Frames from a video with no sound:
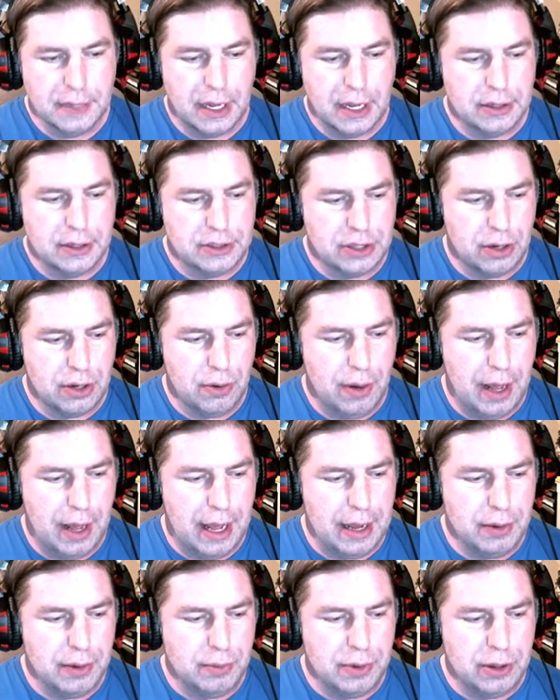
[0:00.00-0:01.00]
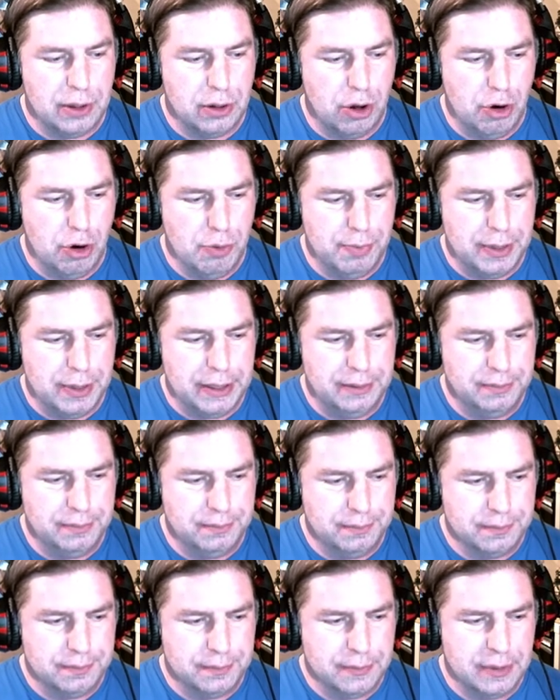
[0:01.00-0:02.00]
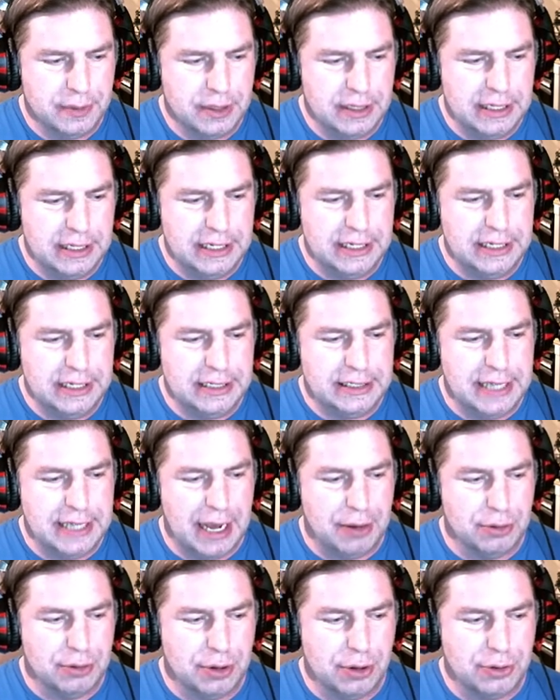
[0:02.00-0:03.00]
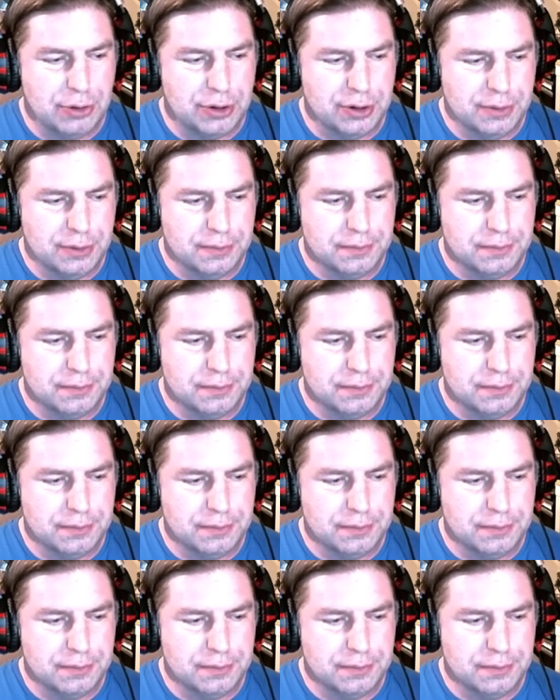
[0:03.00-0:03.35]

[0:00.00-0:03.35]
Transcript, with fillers: So I will open the downloader.